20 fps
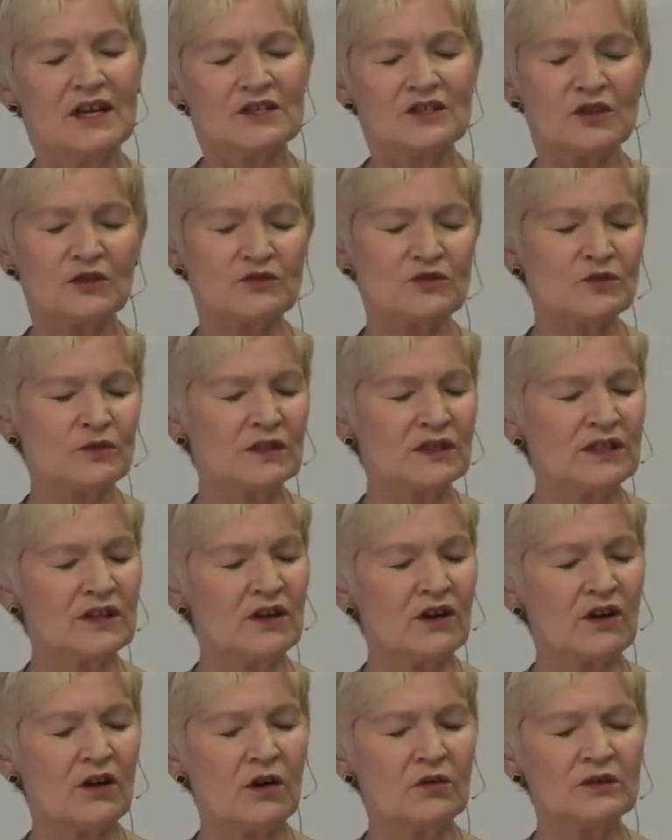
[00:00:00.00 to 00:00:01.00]
So truly
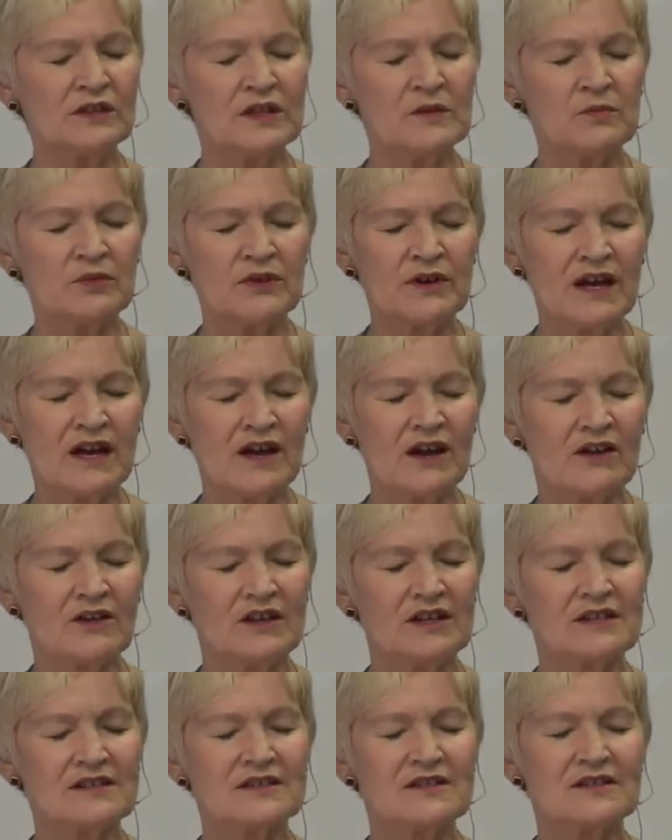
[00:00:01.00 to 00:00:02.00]
our only
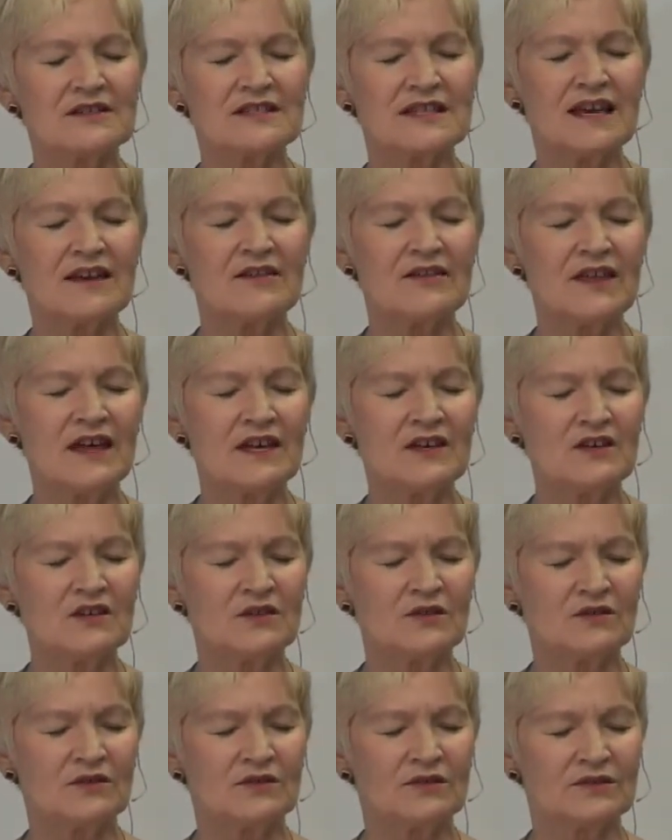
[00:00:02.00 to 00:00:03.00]
prayer is to say thank
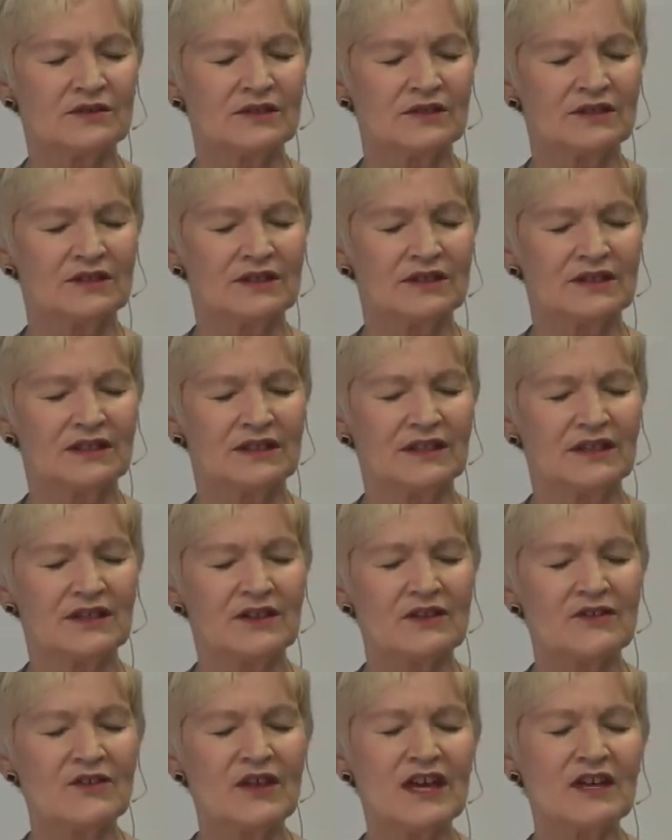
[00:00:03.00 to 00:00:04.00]
you.
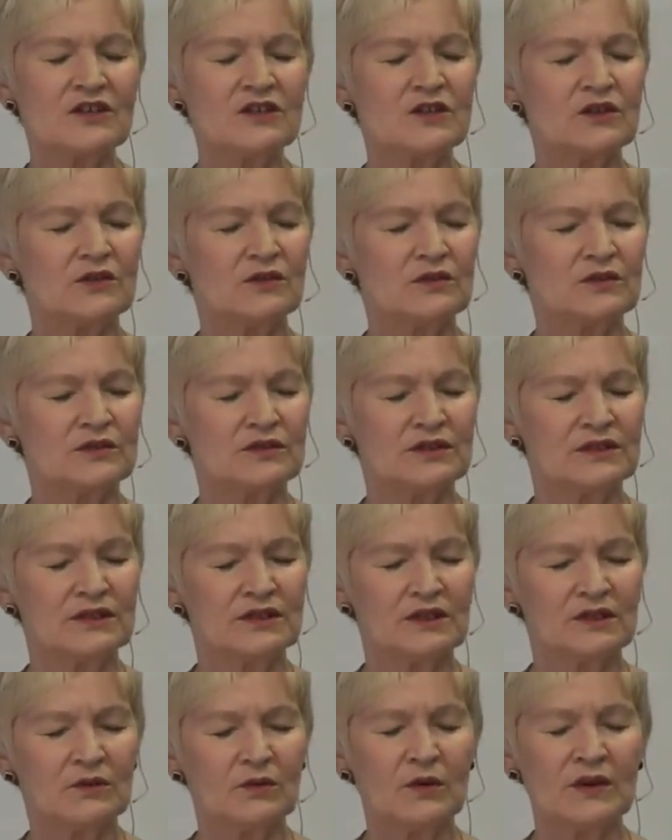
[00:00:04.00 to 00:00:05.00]
Thank you.
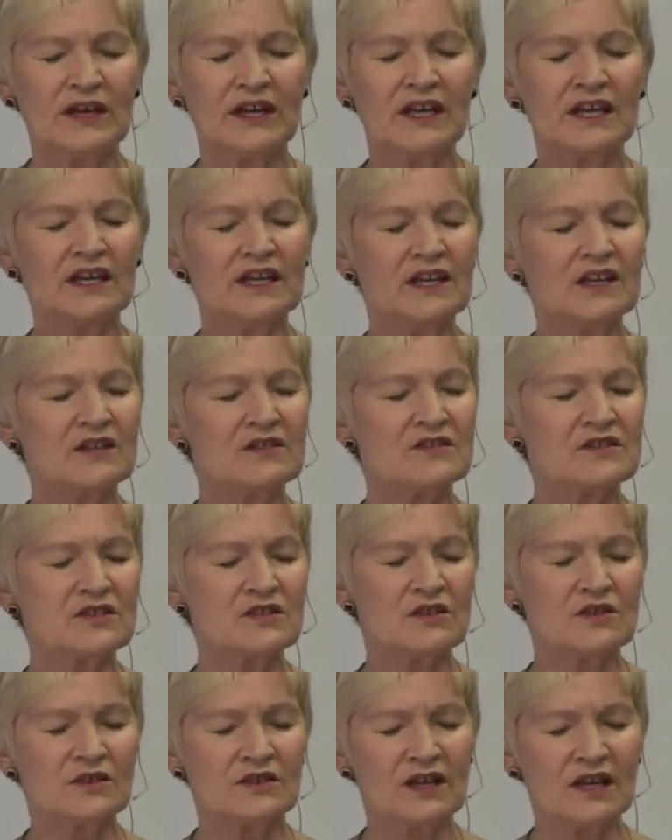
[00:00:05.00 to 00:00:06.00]
When any
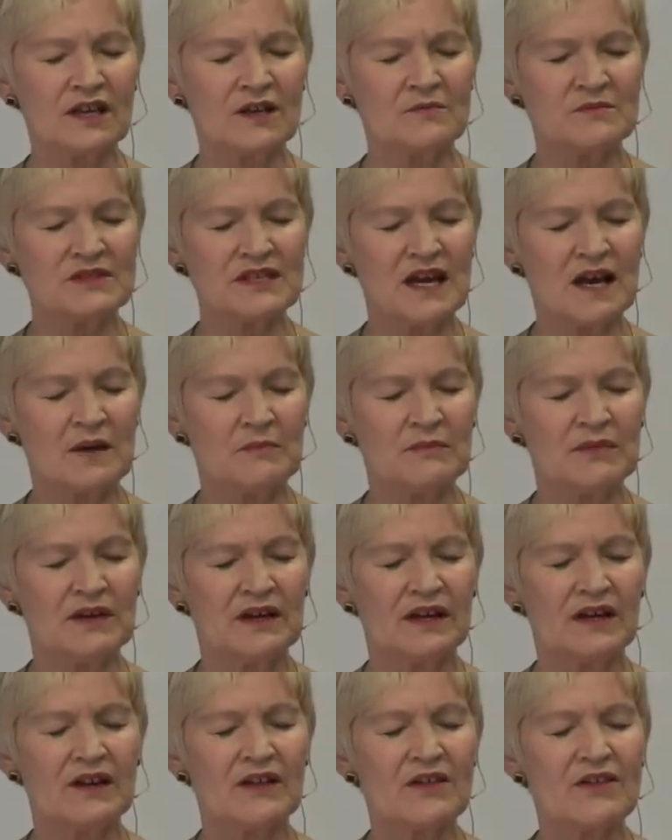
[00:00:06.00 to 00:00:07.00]
concern comes up,
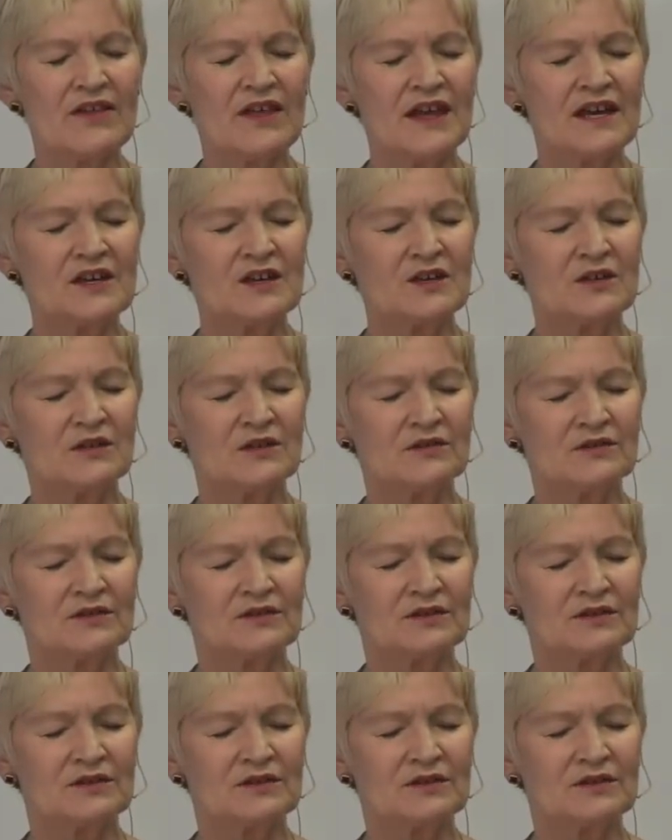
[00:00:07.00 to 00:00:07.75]
thank you.